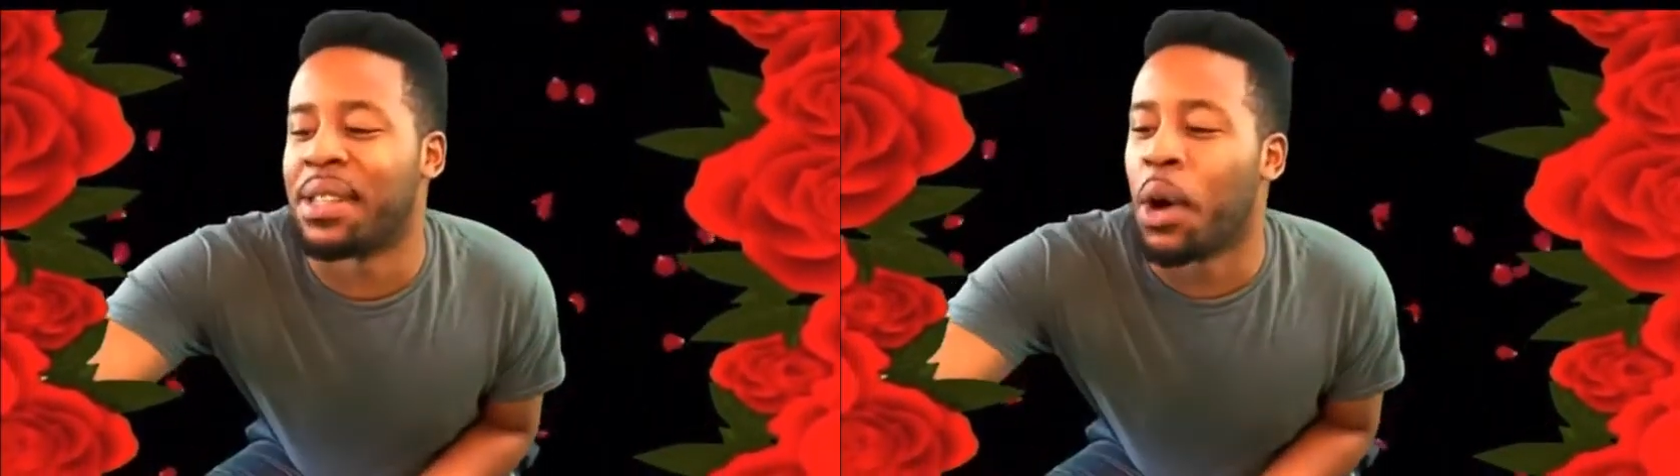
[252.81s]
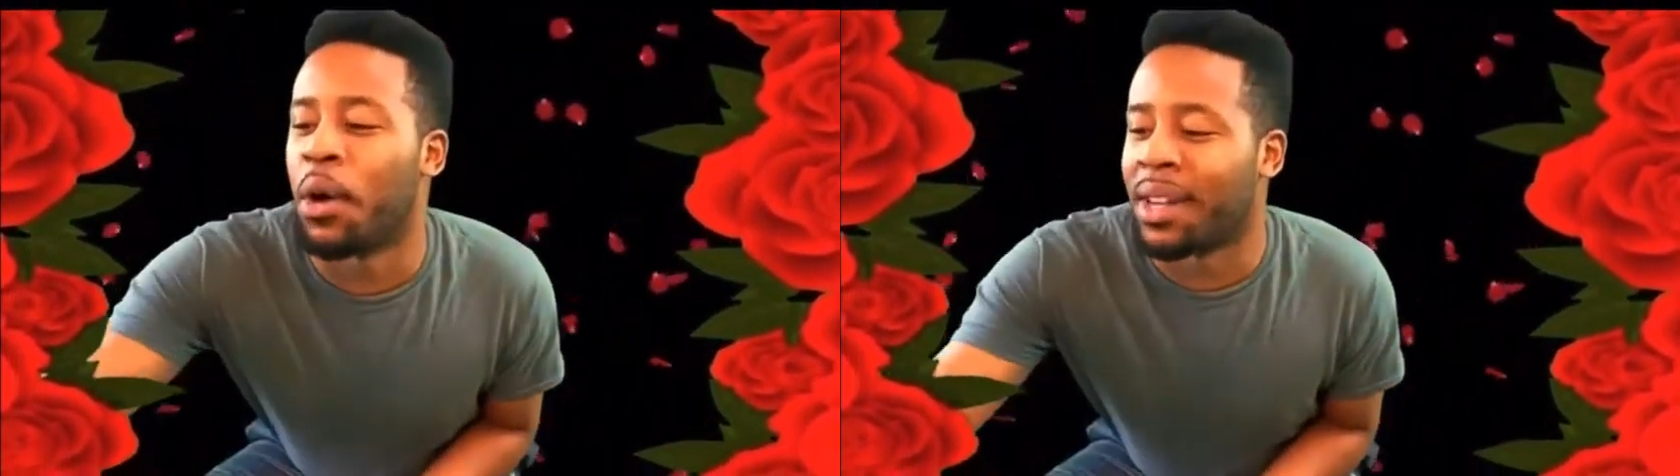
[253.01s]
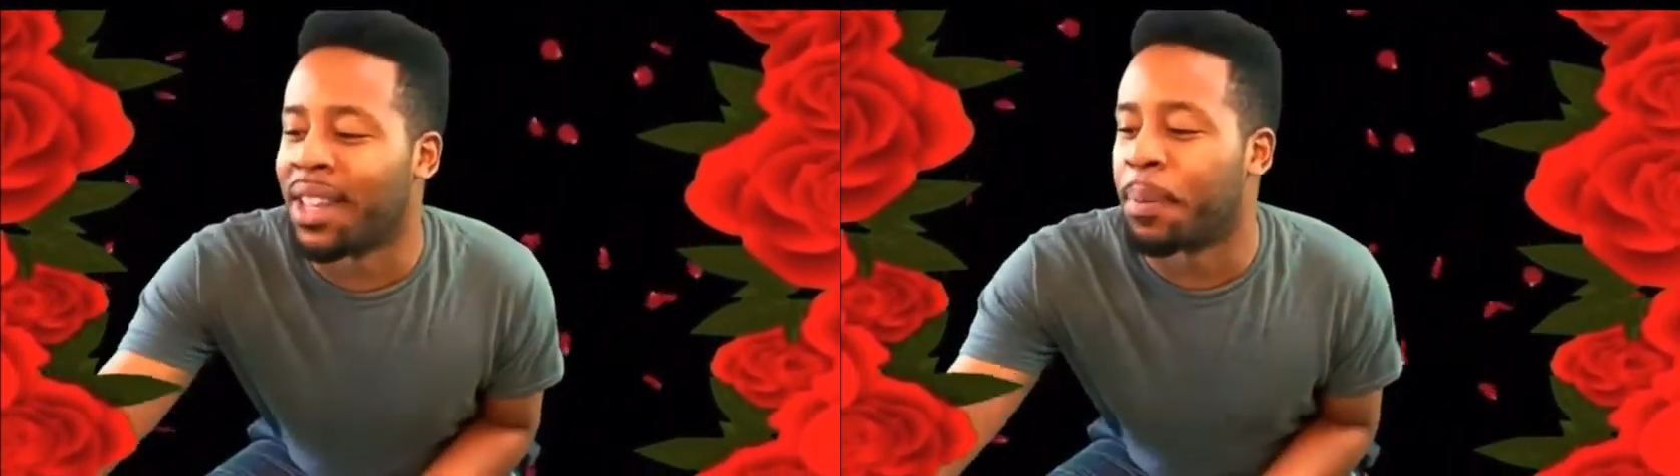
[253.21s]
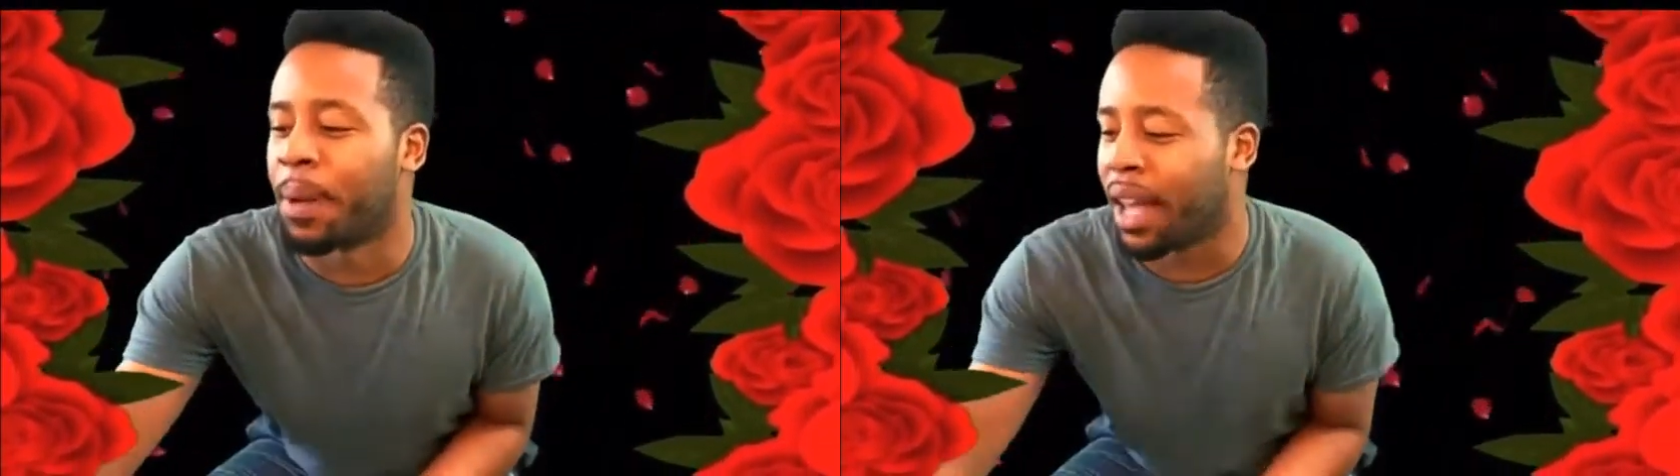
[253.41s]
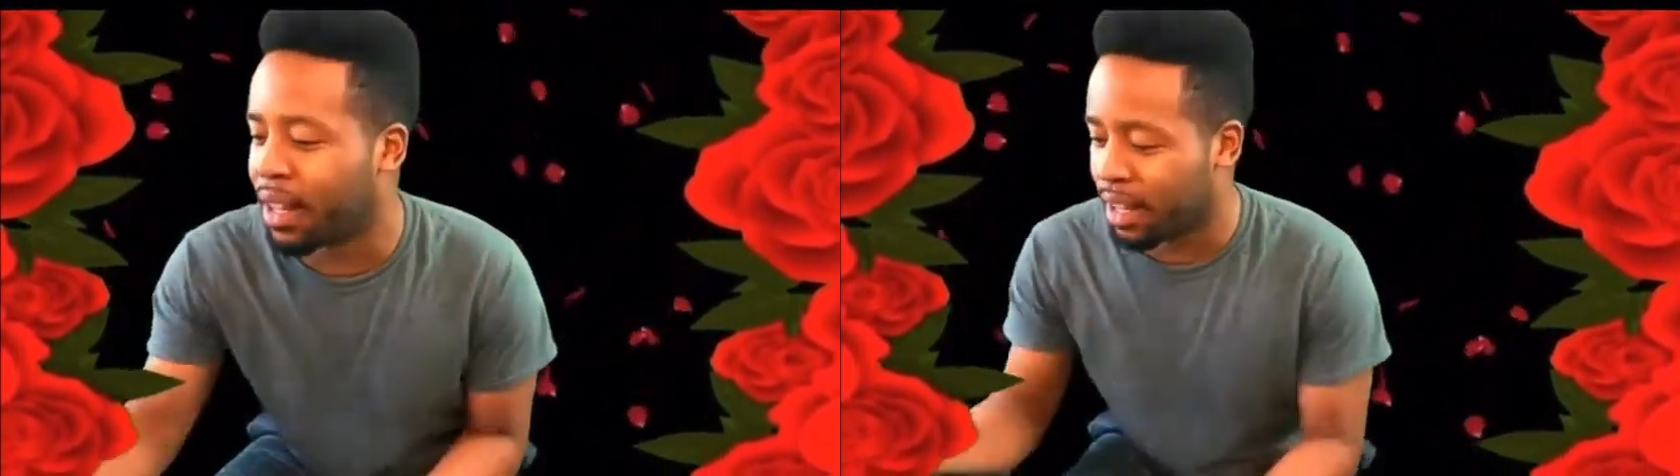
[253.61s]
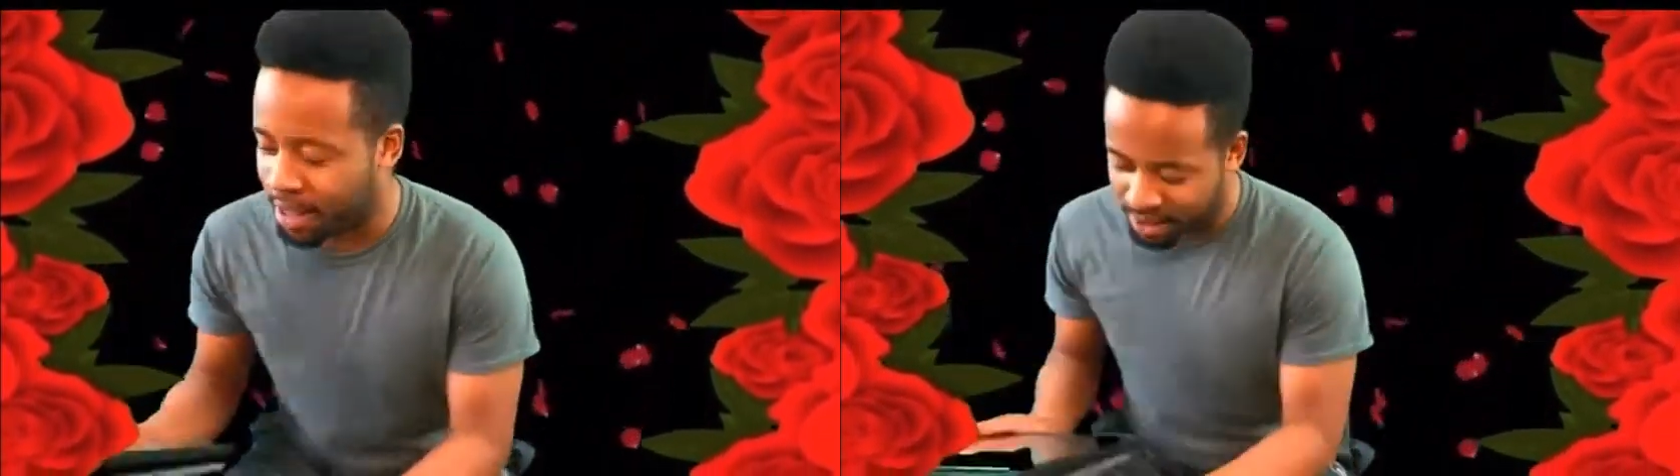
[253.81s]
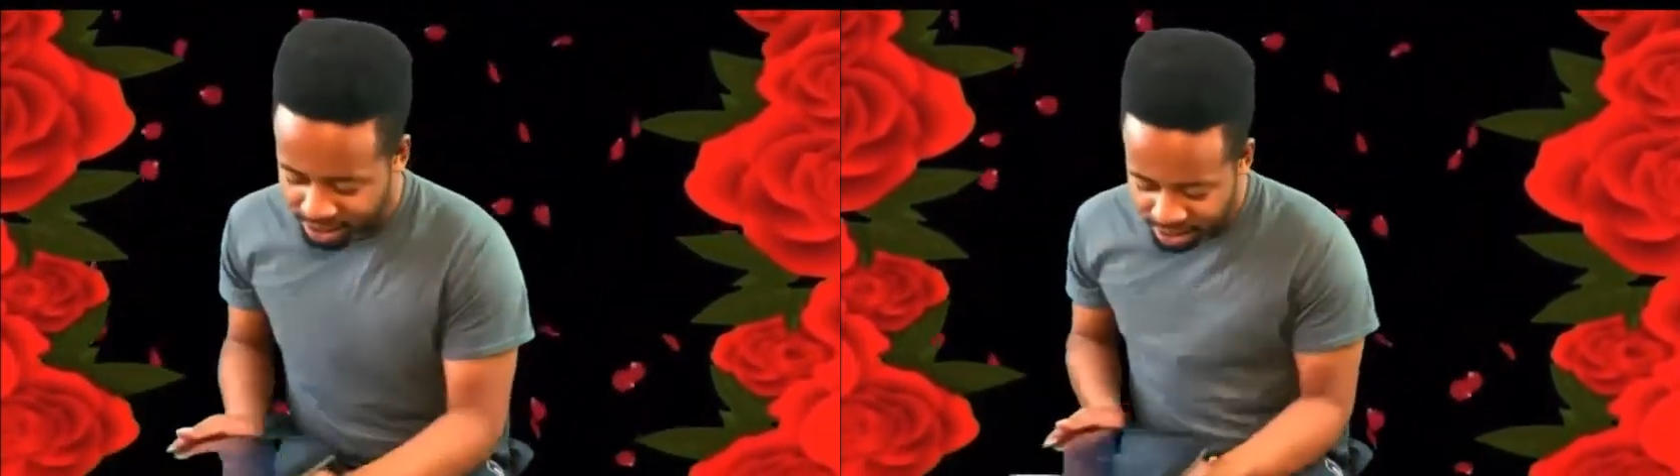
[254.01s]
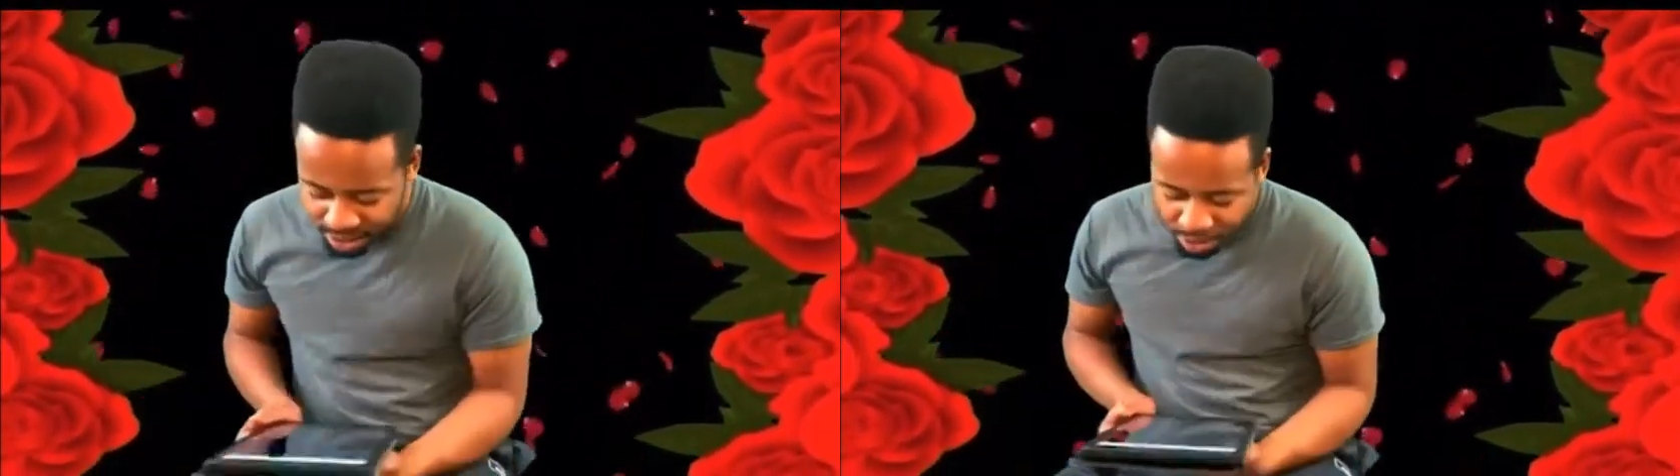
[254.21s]
going in the playlist.
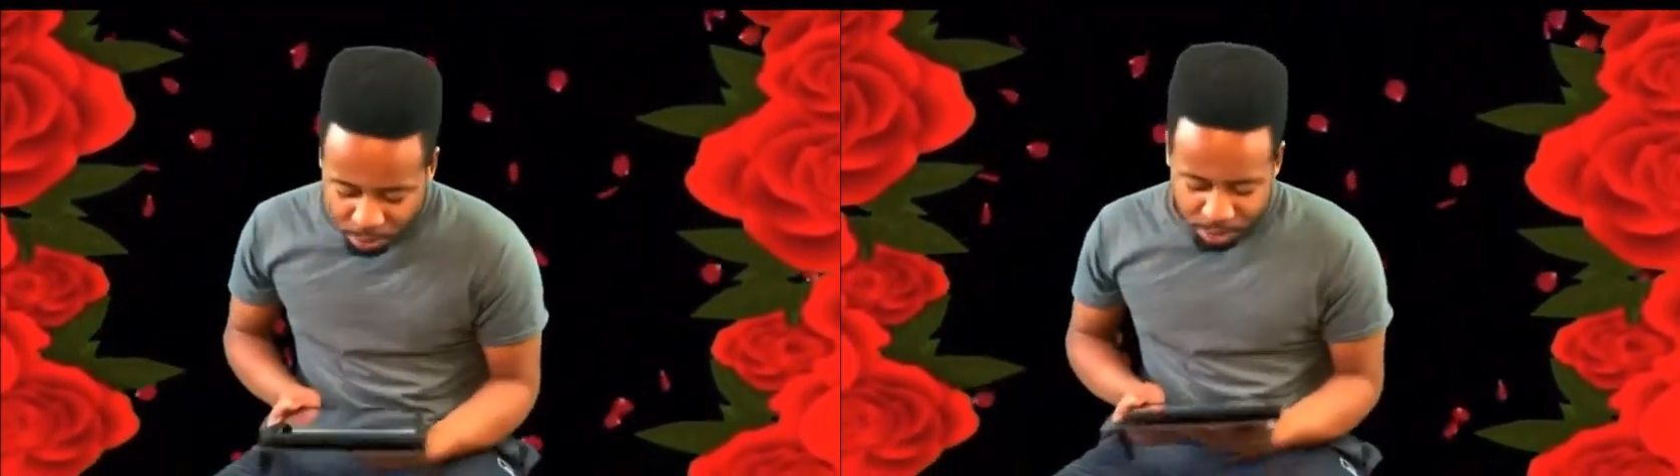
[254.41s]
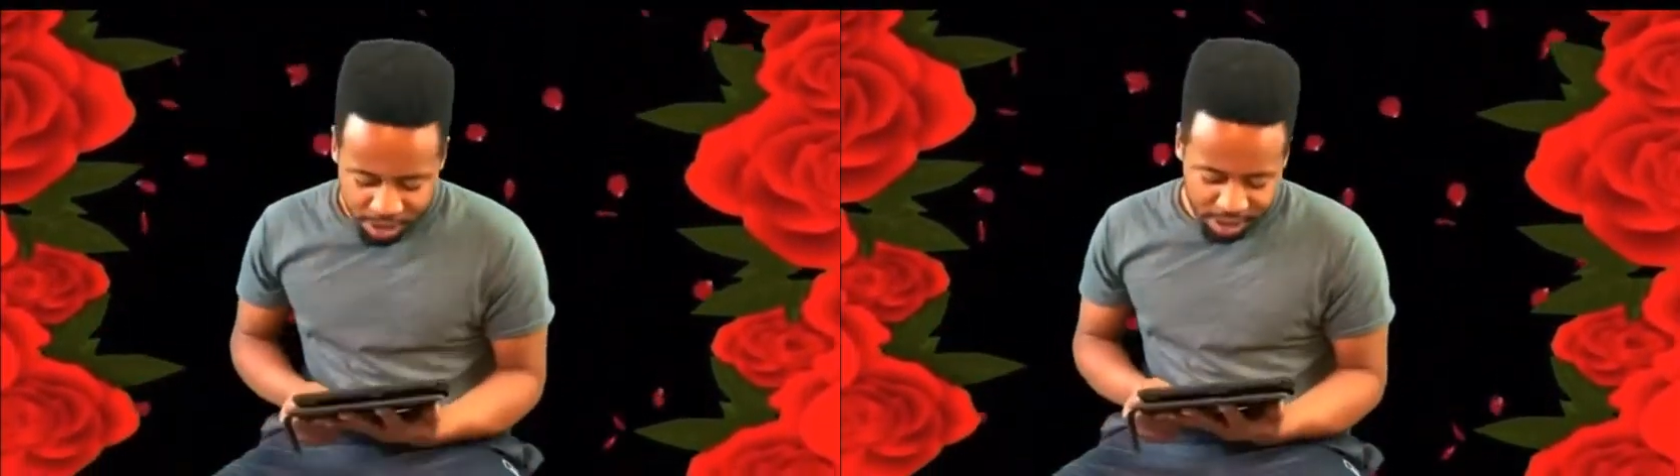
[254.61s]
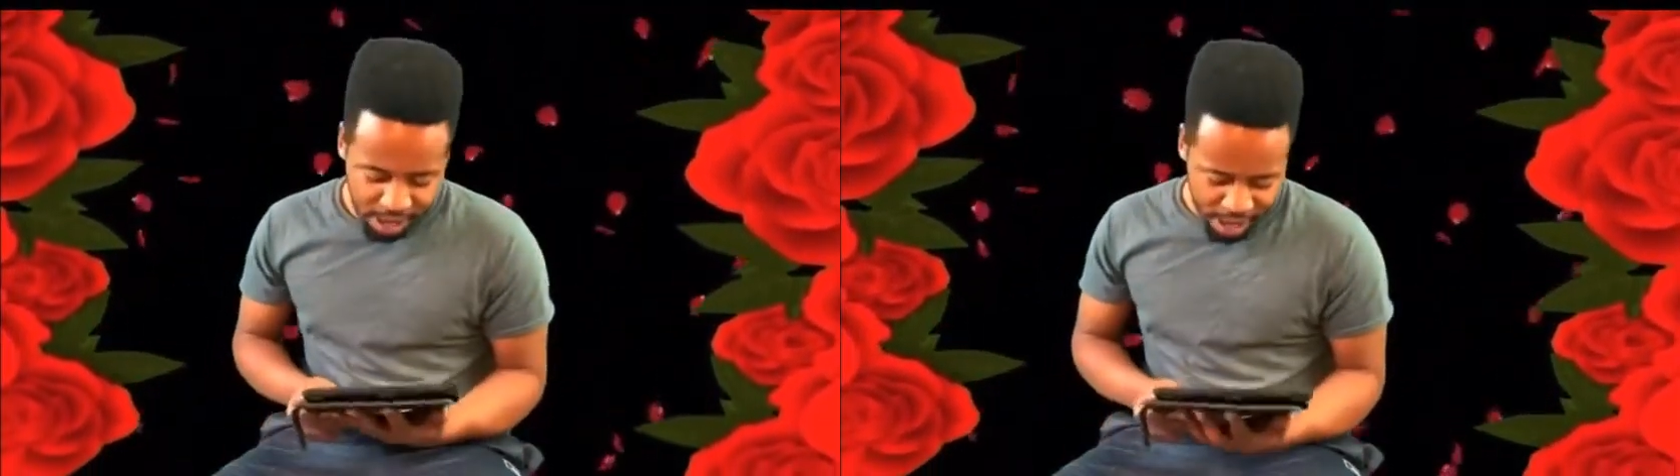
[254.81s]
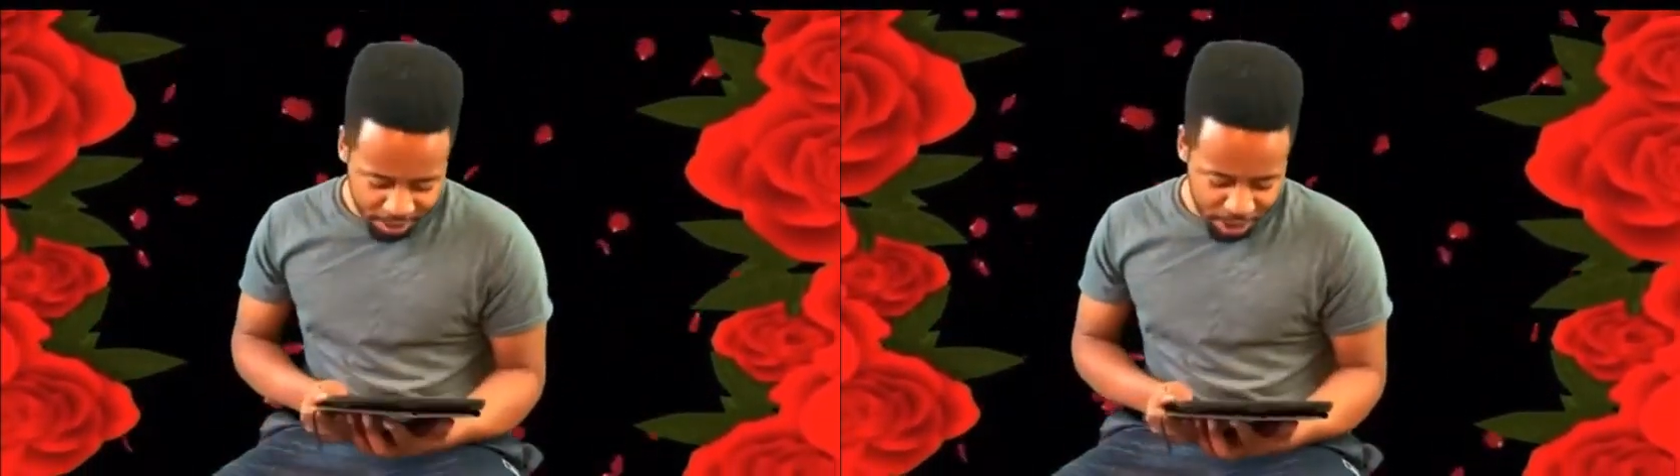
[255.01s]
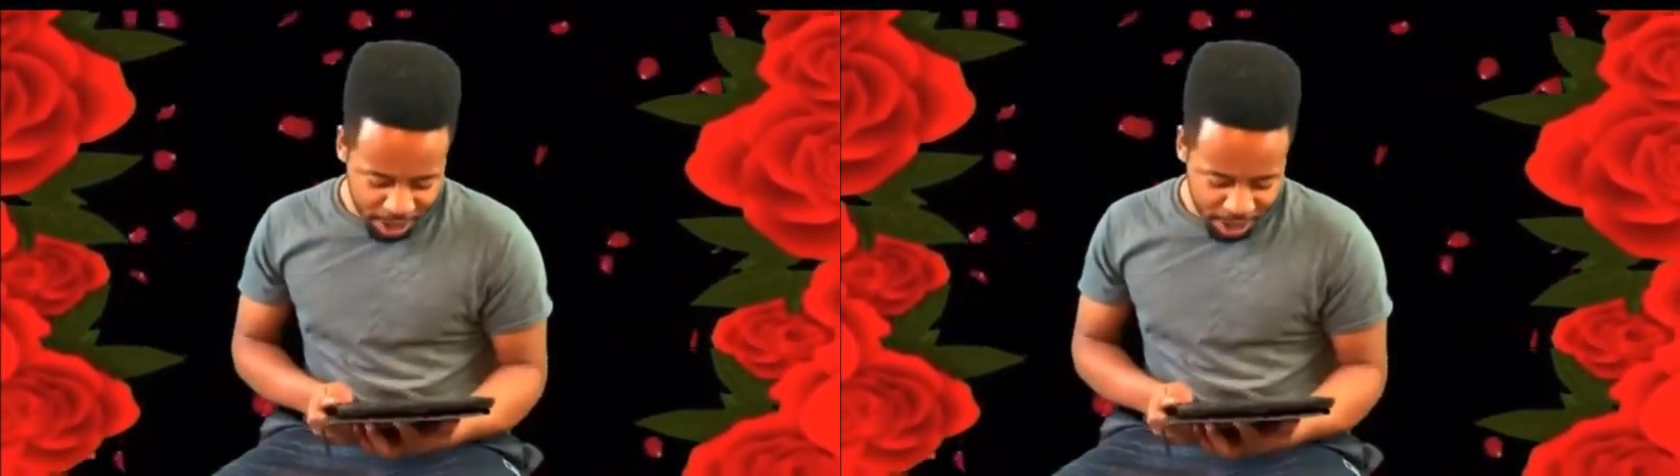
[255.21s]
What's this, the outro?